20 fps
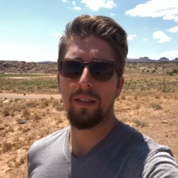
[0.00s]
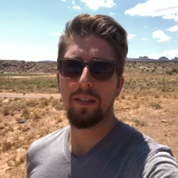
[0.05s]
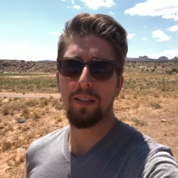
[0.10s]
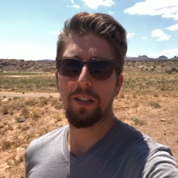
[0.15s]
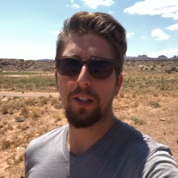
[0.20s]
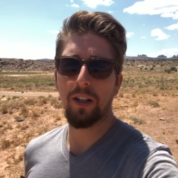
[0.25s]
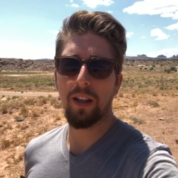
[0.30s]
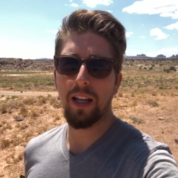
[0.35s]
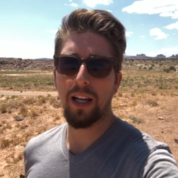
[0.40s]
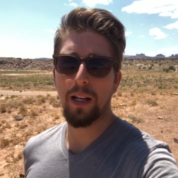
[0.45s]

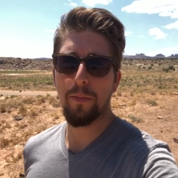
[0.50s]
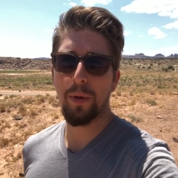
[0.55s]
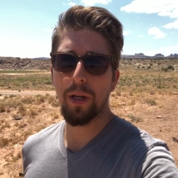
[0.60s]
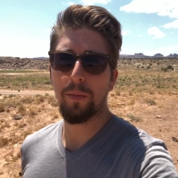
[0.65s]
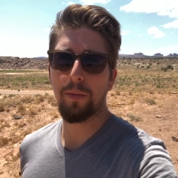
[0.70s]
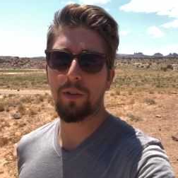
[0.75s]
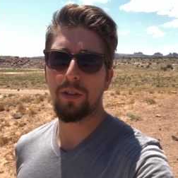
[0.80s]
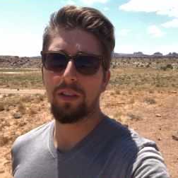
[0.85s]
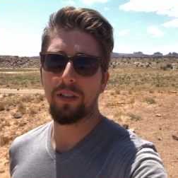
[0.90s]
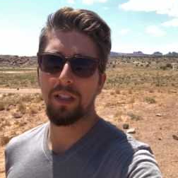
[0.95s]
So a lot of
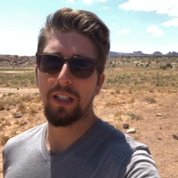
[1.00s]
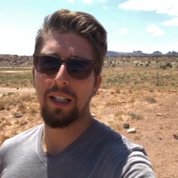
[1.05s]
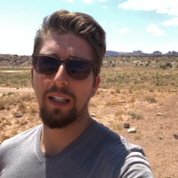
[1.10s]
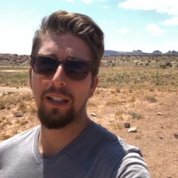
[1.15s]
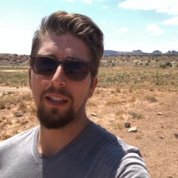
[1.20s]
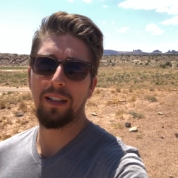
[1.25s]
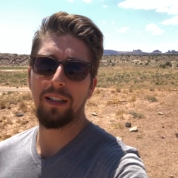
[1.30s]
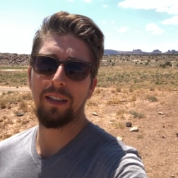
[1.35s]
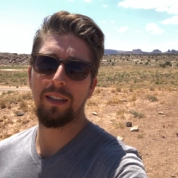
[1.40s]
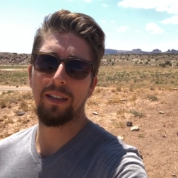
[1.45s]
people
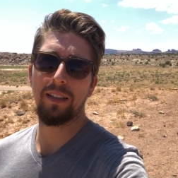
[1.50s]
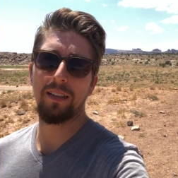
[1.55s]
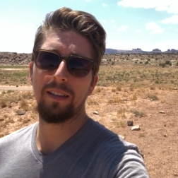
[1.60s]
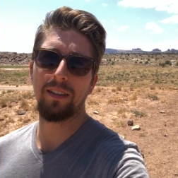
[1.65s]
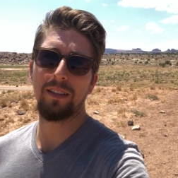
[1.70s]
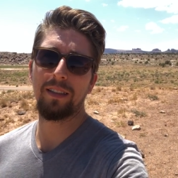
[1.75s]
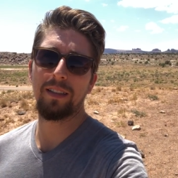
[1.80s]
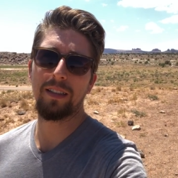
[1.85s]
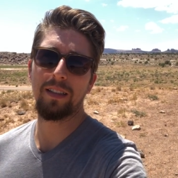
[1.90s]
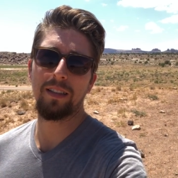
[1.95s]

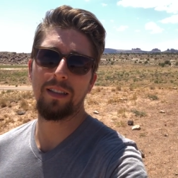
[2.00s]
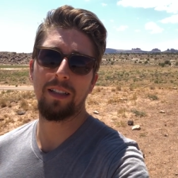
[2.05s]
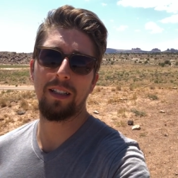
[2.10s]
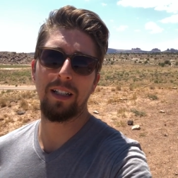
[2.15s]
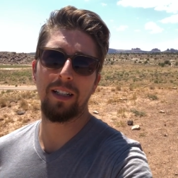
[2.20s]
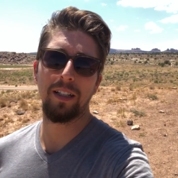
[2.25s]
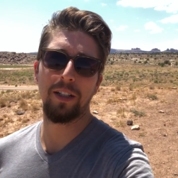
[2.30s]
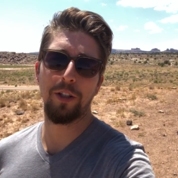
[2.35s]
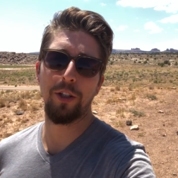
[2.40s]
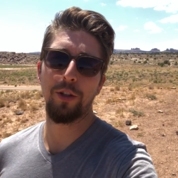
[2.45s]

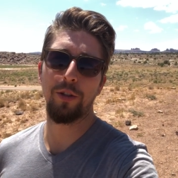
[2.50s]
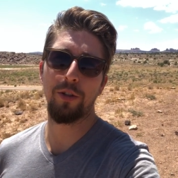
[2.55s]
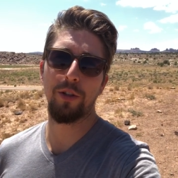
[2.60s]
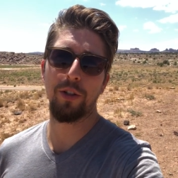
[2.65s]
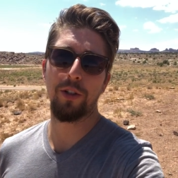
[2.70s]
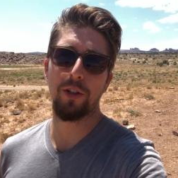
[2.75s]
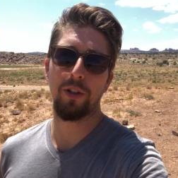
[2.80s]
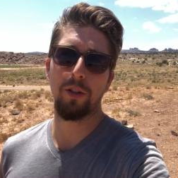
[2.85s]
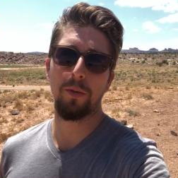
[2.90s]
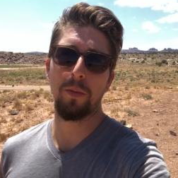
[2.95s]
on
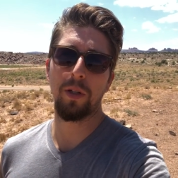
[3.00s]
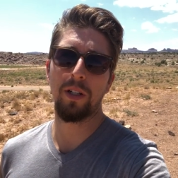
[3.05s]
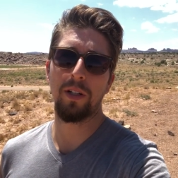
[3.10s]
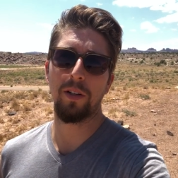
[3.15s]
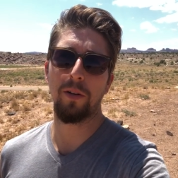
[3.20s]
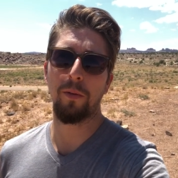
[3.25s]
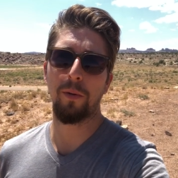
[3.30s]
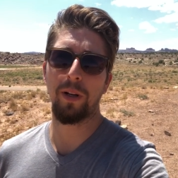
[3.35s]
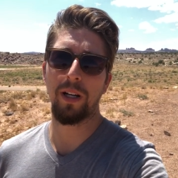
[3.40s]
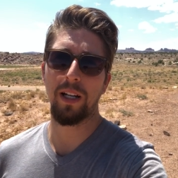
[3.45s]
YouTube
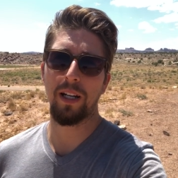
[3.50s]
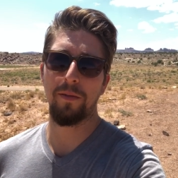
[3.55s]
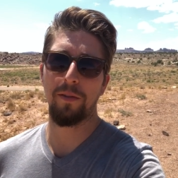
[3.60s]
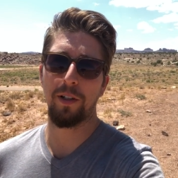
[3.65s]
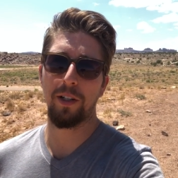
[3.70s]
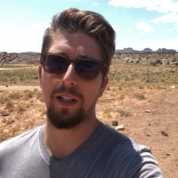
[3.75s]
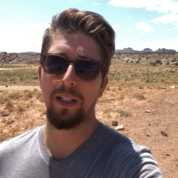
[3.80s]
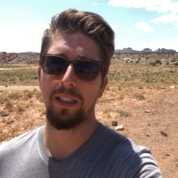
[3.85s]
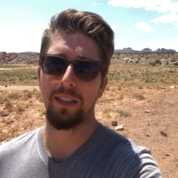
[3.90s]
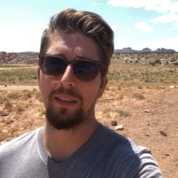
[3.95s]
or
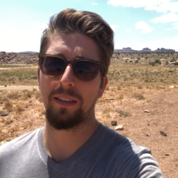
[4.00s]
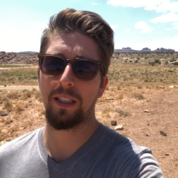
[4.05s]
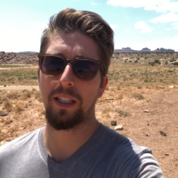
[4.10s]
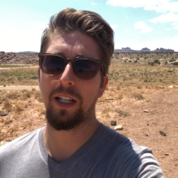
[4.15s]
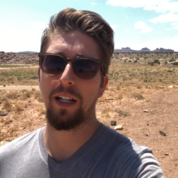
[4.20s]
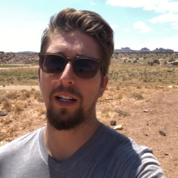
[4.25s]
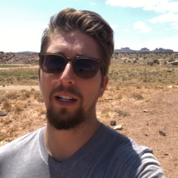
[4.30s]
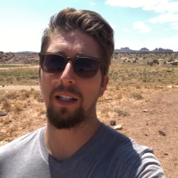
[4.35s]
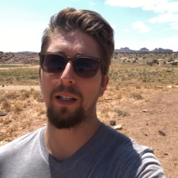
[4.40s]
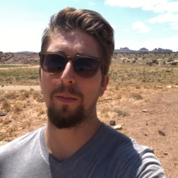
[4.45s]
whatever
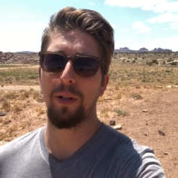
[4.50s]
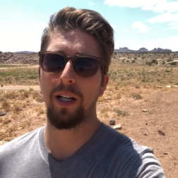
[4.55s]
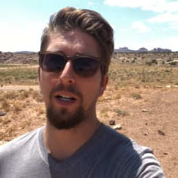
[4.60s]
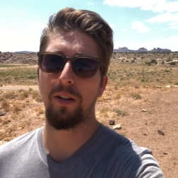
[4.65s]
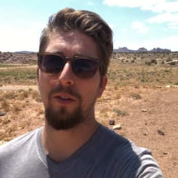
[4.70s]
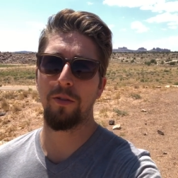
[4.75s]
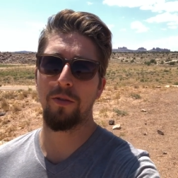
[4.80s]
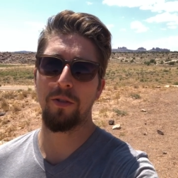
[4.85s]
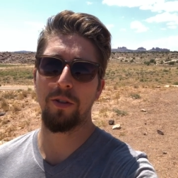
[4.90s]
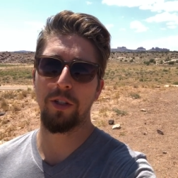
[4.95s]
talk
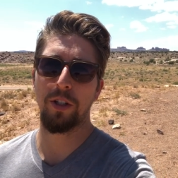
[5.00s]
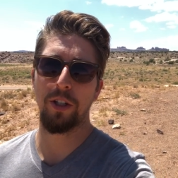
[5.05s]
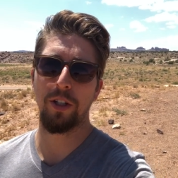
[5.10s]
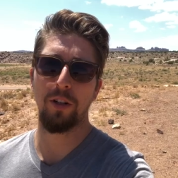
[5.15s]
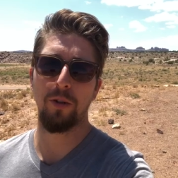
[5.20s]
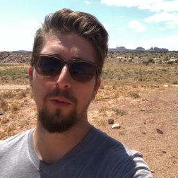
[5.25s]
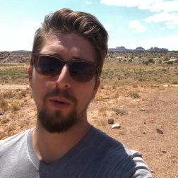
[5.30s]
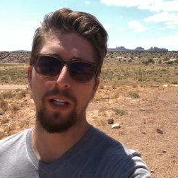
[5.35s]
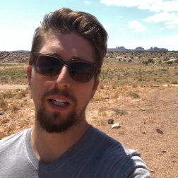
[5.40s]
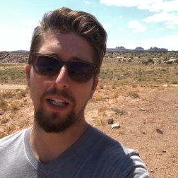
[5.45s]
about, you
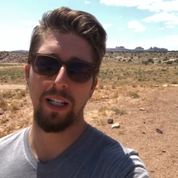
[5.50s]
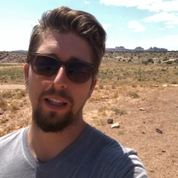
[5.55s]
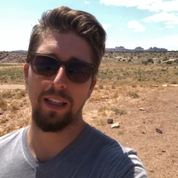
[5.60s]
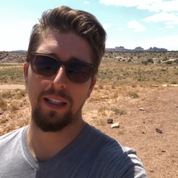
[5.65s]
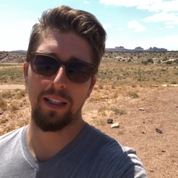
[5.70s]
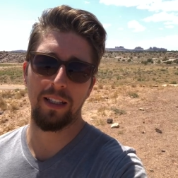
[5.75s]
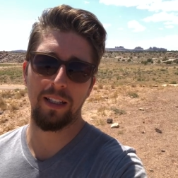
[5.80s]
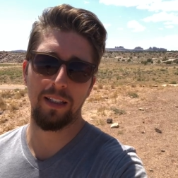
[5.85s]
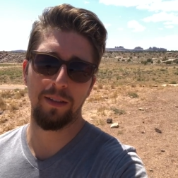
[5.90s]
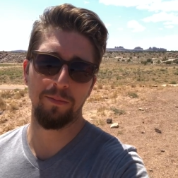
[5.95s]
know, running
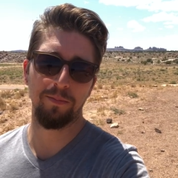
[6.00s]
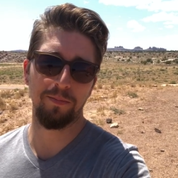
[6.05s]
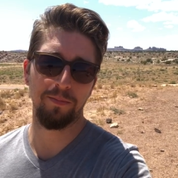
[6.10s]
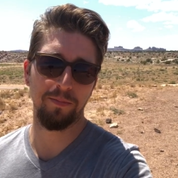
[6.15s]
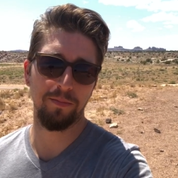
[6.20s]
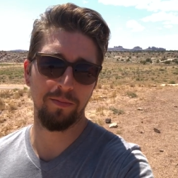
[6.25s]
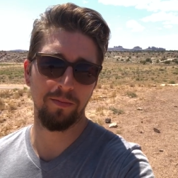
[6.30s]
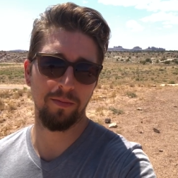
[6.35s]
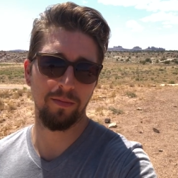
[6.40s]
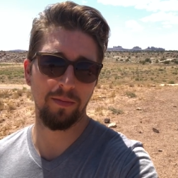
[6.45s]
the
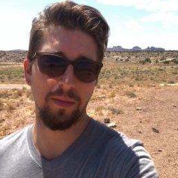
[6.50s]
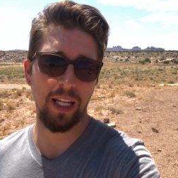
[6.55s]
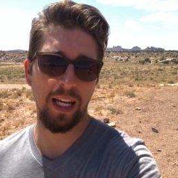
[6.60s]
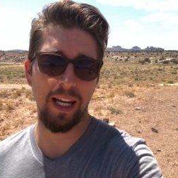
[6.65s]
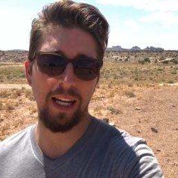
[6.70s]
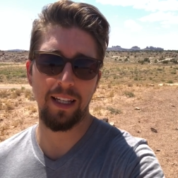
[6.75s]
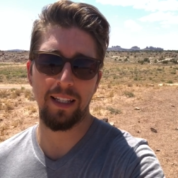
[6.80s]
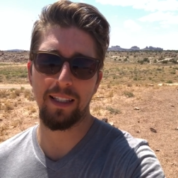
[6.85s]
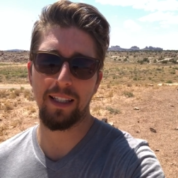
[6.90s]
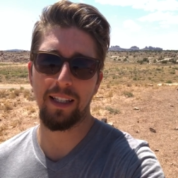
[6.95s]

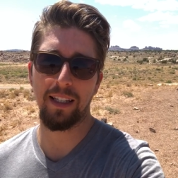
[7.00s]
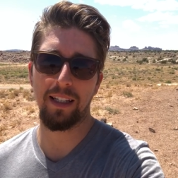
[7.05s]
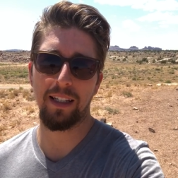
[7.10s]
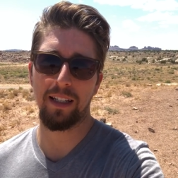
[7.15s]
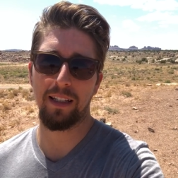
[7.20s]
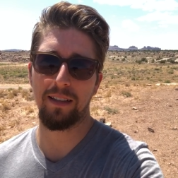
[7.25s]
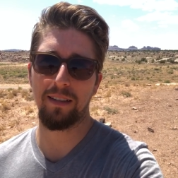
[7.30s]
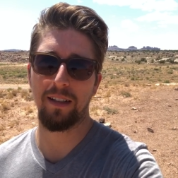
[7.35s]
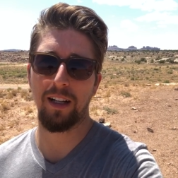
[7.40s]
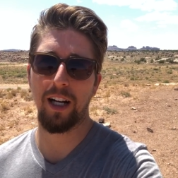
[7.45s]
AC
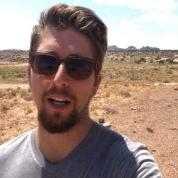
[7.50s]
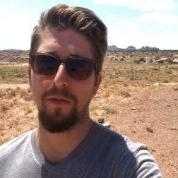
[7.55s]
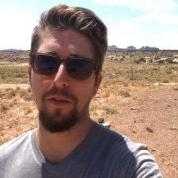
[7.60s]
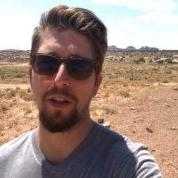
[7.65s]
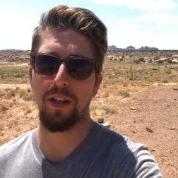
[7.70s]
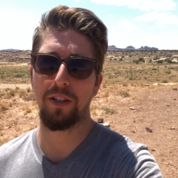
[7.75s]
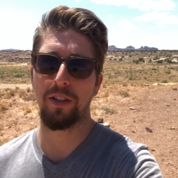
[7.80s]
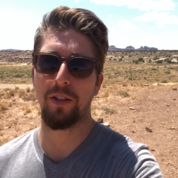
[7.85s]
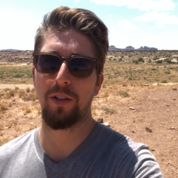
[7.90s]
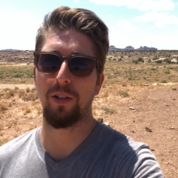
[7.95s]
off of
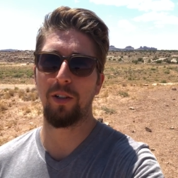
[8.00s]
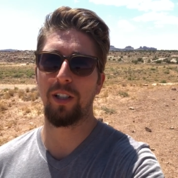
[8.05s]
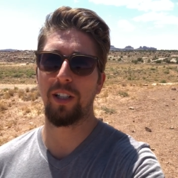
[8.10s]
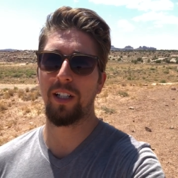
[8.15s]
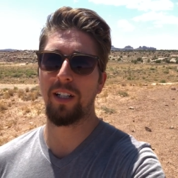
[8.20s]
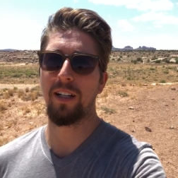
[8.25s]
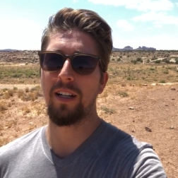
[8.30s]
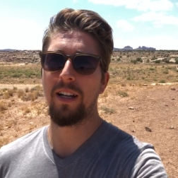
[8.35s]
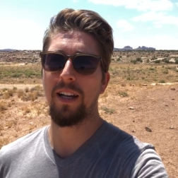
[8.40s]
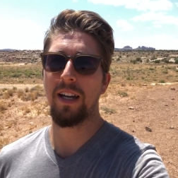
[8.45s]
the solar.